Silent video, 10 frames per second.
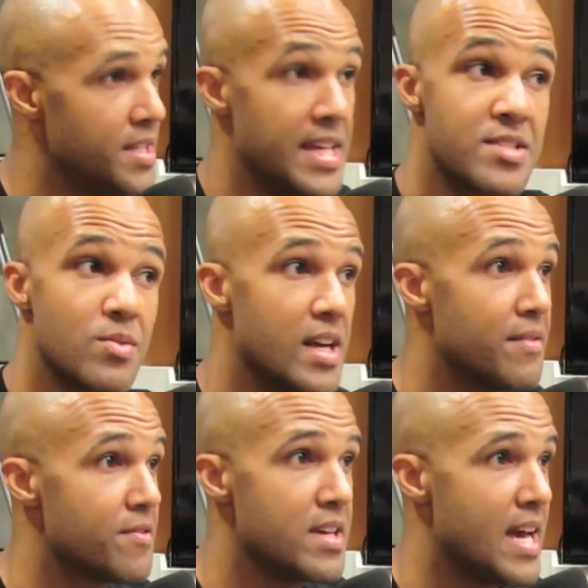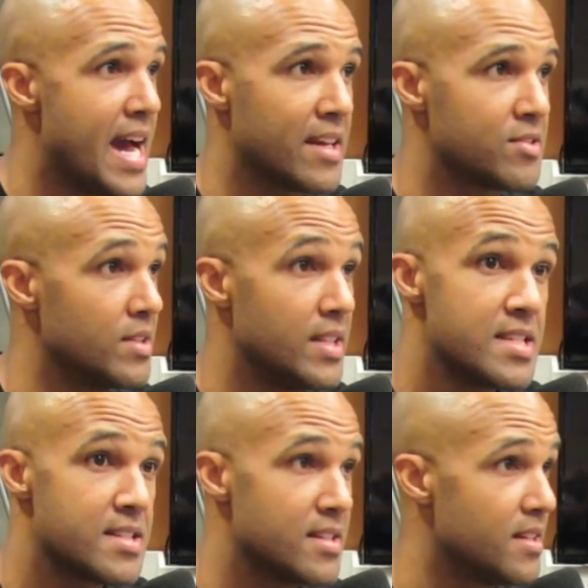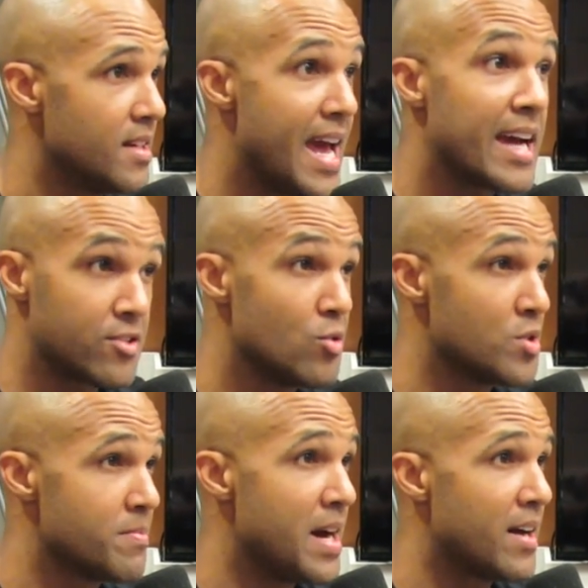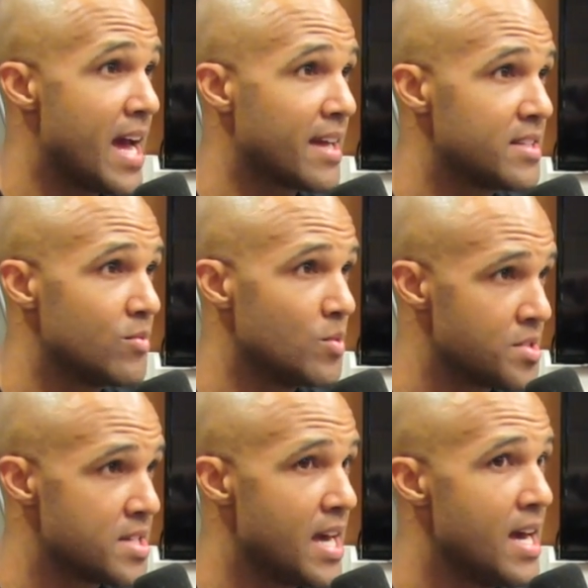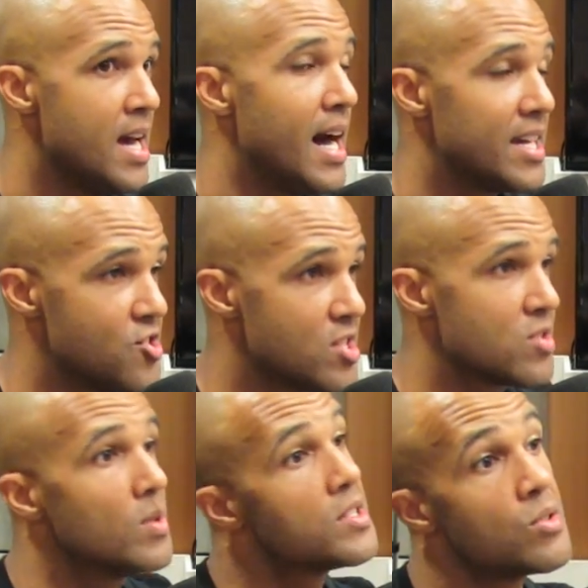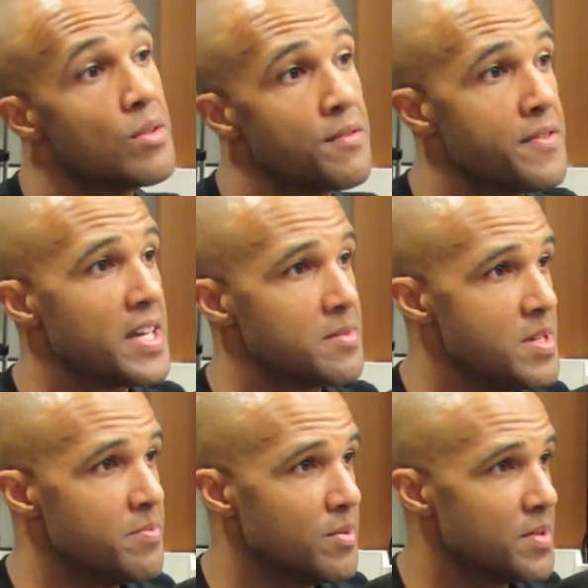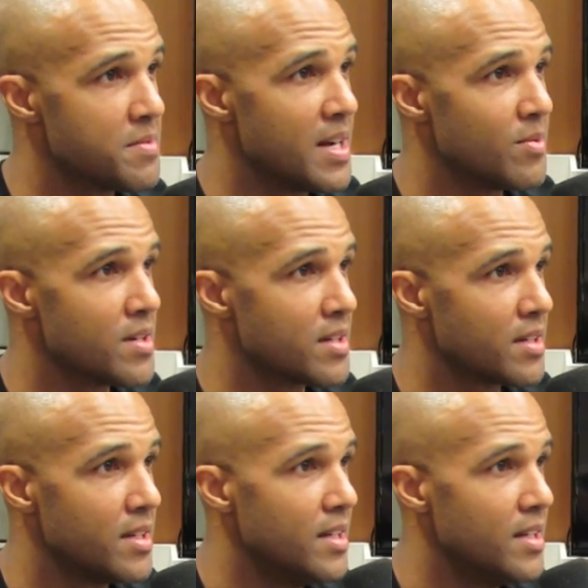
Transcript: And that's what every actor, at least an actor who's about acting, will say. I just want to affect people with my work.